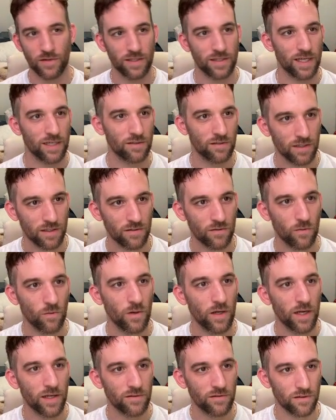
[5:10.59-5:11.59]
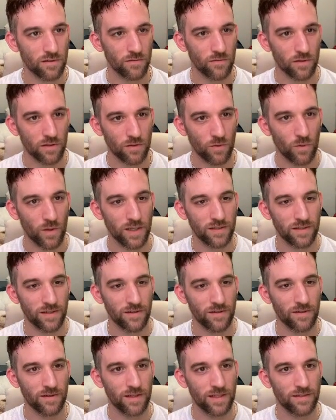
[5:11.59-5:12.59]
It's actually, I searched for it twice
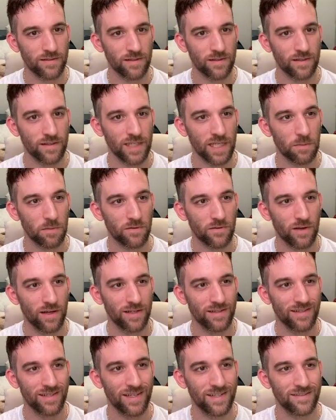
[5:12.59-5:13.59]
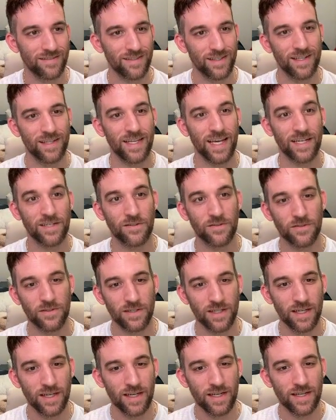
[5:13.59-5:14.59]
here. It's in the table of contents, and then the actual